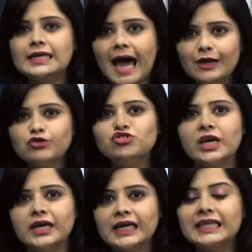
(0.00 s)
can you
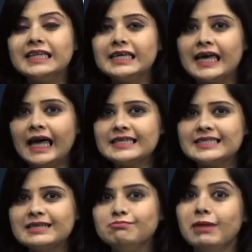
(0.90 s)
check the
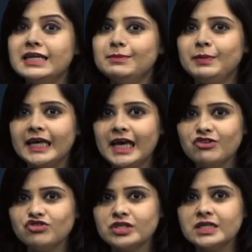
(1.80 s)
case in
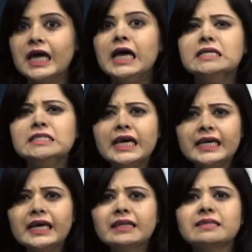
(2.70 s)
multiplication
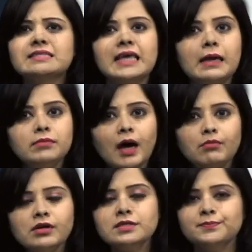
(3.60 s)
taking the same
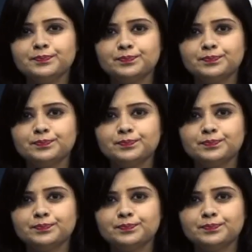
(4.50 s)
numbers?